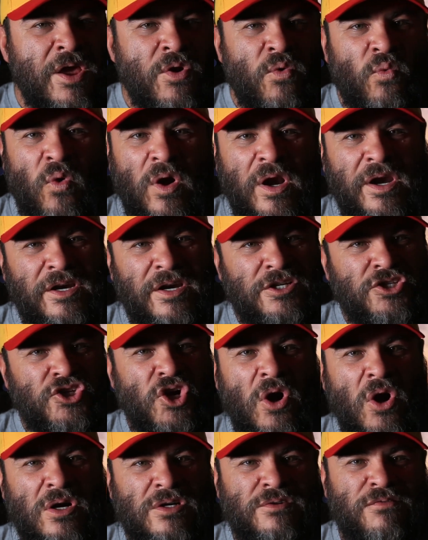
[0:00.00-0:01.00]
We're going to
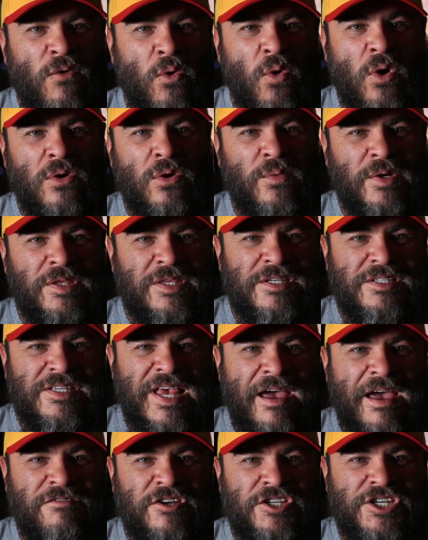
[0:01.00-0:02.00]
charge forward with the
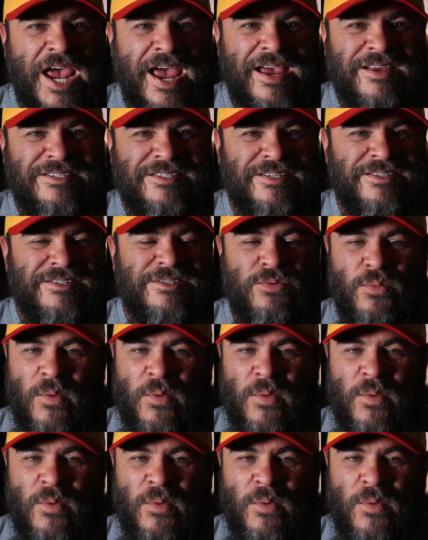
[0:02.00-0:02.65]
Savage Axis.